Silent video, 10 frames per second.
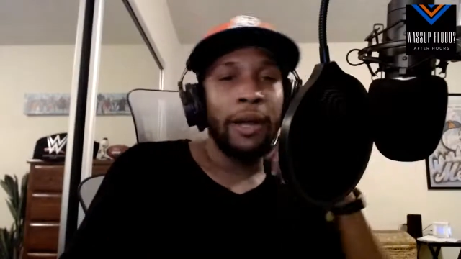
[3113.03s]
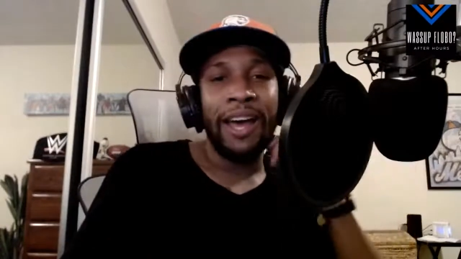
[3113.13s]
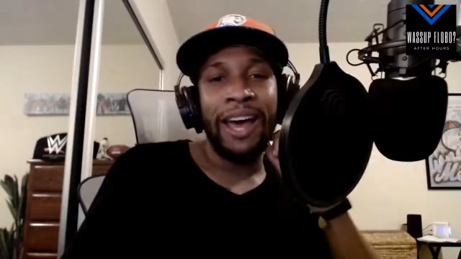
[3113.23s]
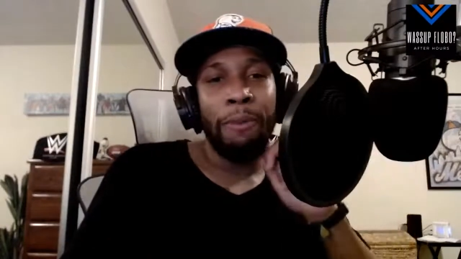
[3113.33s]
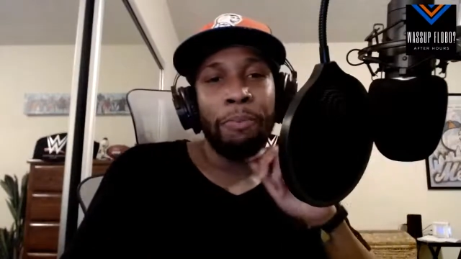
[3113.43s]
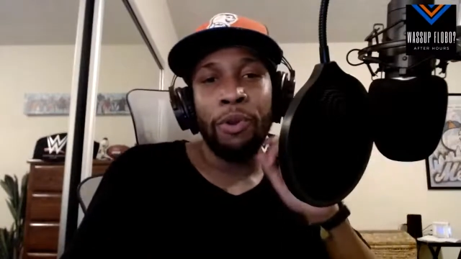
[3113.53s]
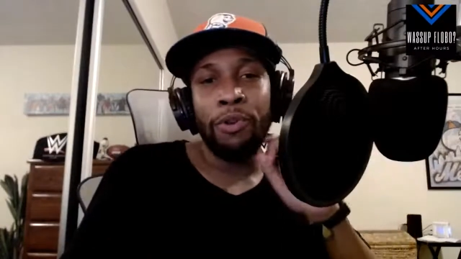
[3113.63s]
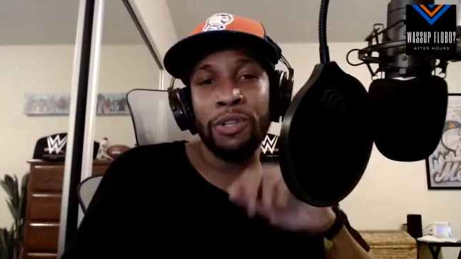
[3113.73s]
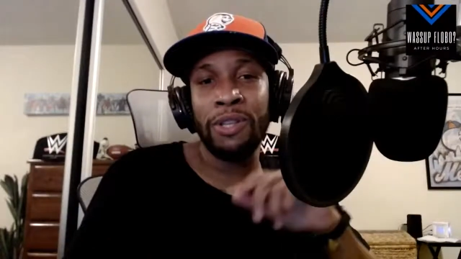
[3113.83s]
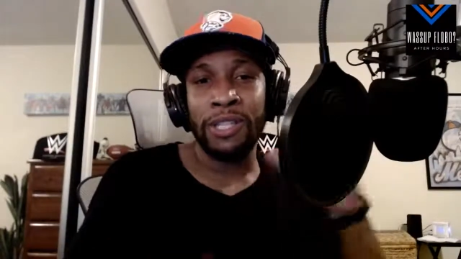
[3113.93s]
Hey
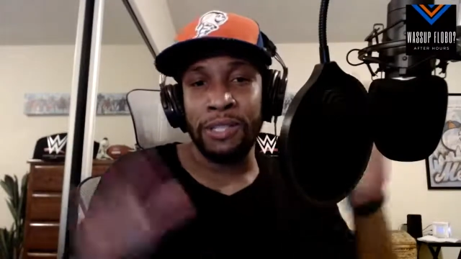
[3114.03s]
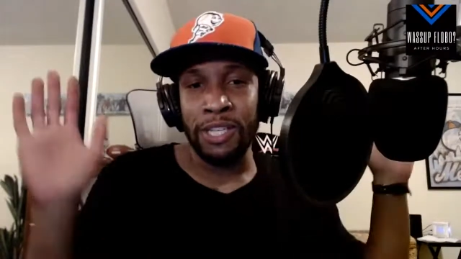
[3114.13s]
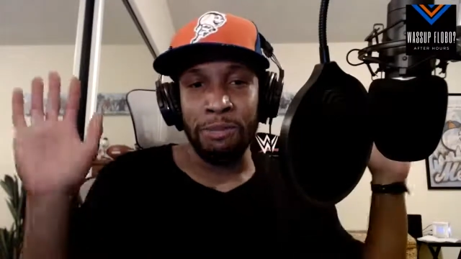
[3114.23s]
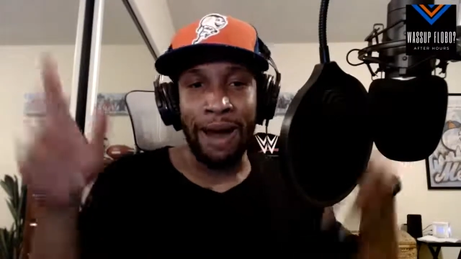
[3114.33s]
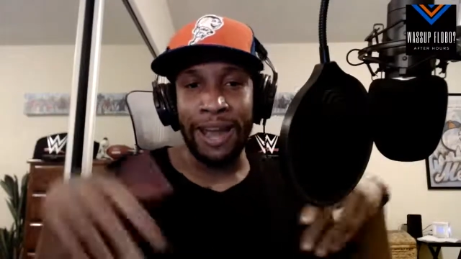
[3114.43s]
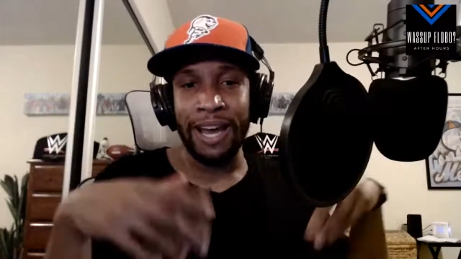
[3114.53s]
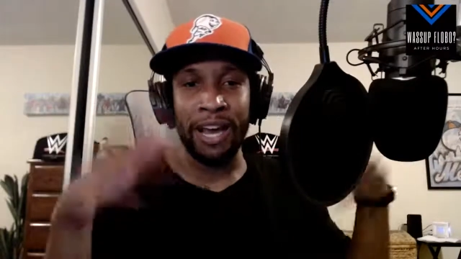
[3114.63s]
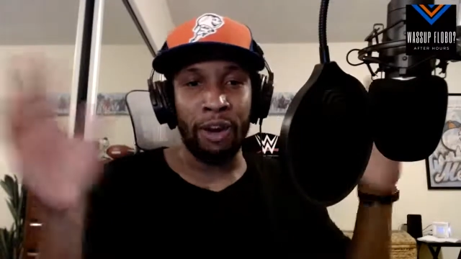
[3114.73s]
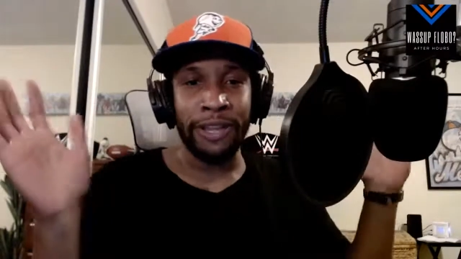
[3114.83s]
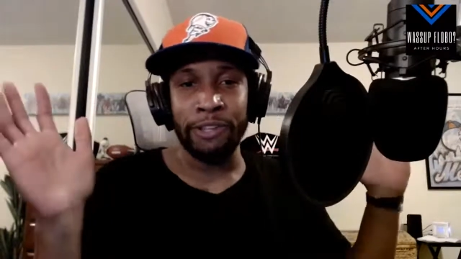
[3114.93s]
producer, this mic, I
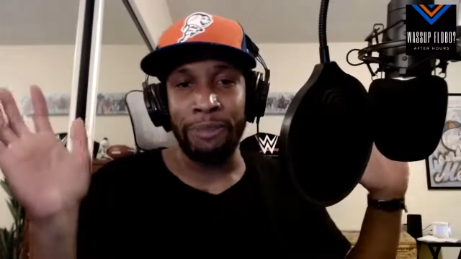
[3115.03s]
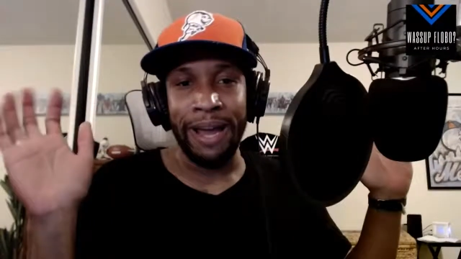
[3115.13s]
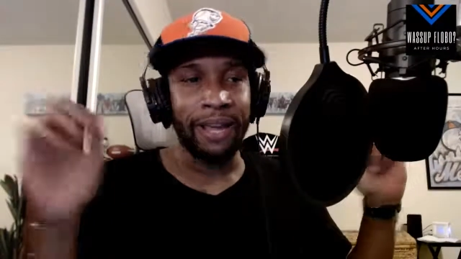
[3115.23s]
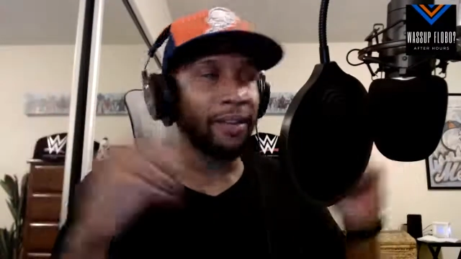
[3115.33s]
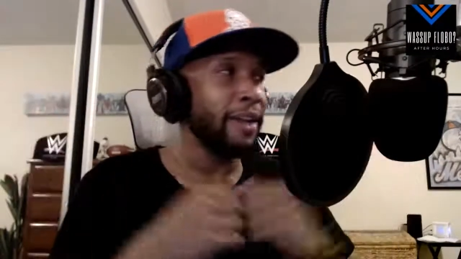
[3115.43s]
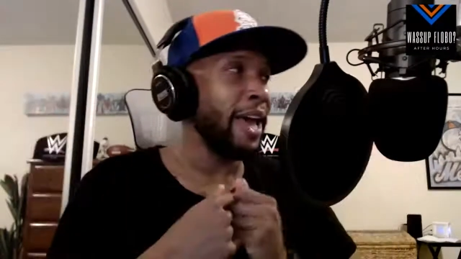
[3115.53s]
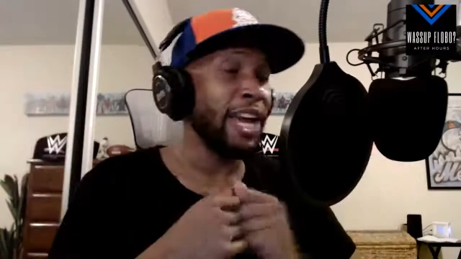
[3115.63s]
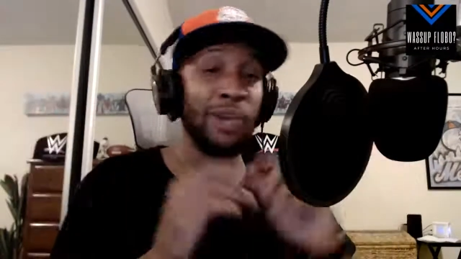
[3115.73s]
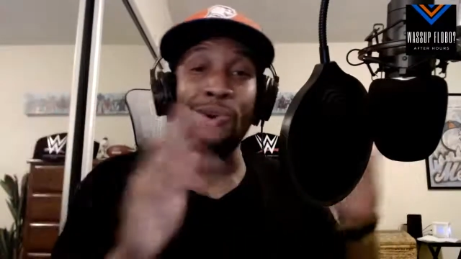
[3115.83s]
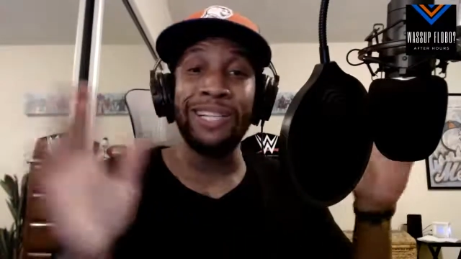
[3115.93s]
don't like this mic. Hey,
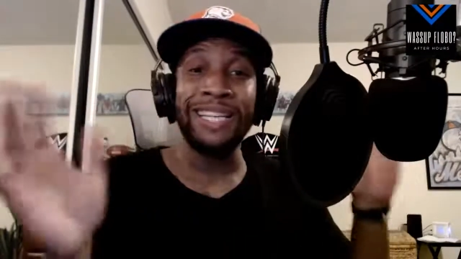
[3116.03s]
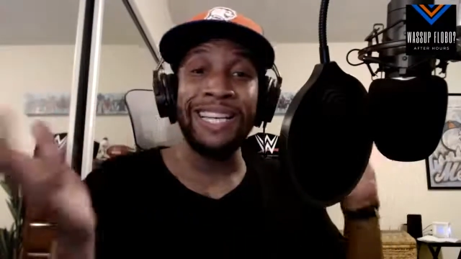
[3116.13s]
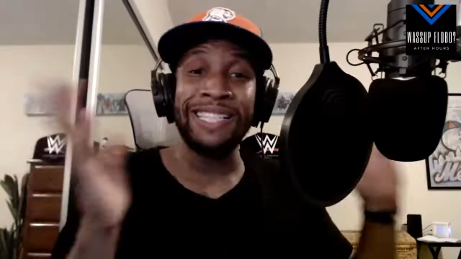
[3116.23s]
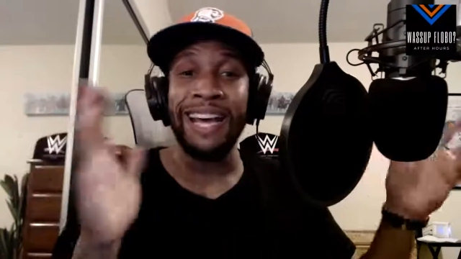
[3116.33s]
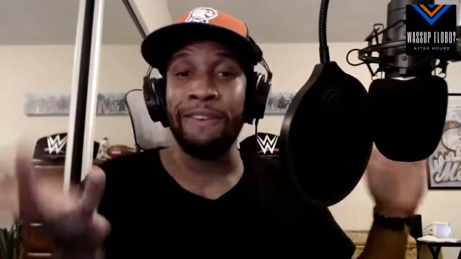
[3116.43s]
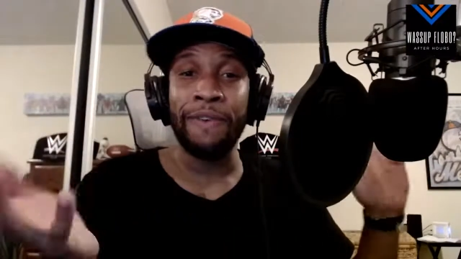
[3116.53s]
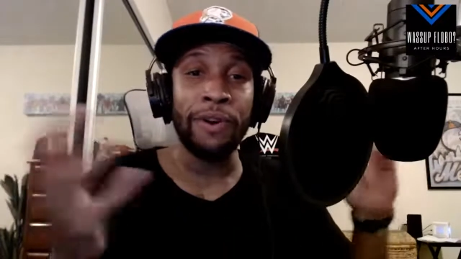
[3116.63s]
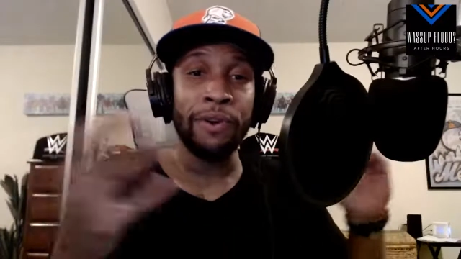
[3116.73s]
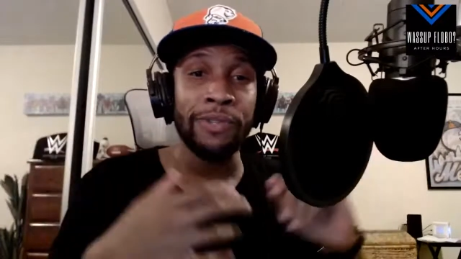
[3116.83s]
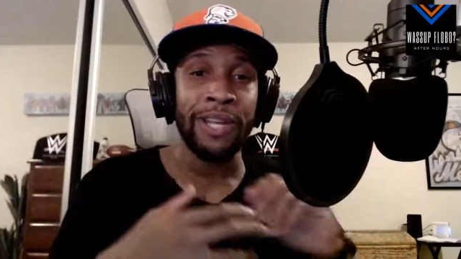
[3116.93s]
can you clean his
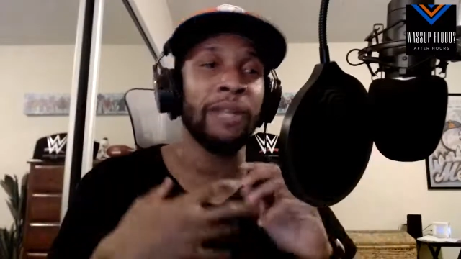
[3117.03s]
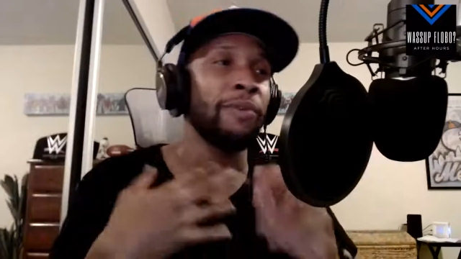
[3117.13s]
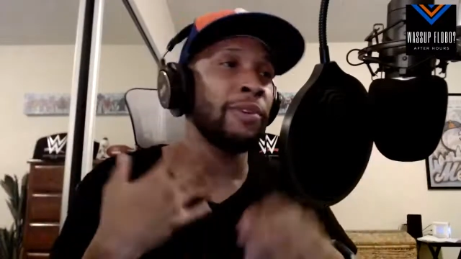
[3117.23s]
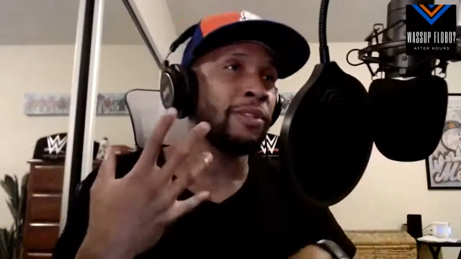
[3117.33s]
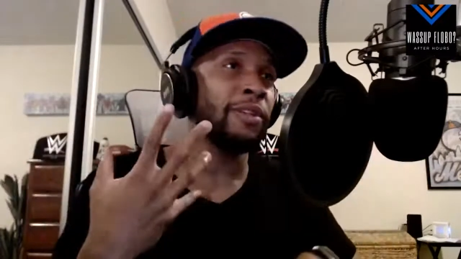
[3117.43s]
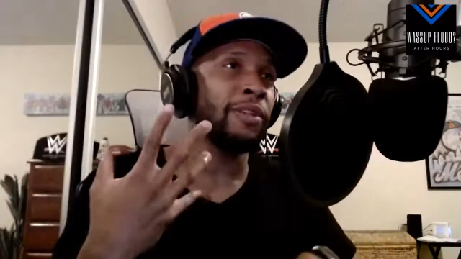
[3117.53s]
headphones? Like they were just,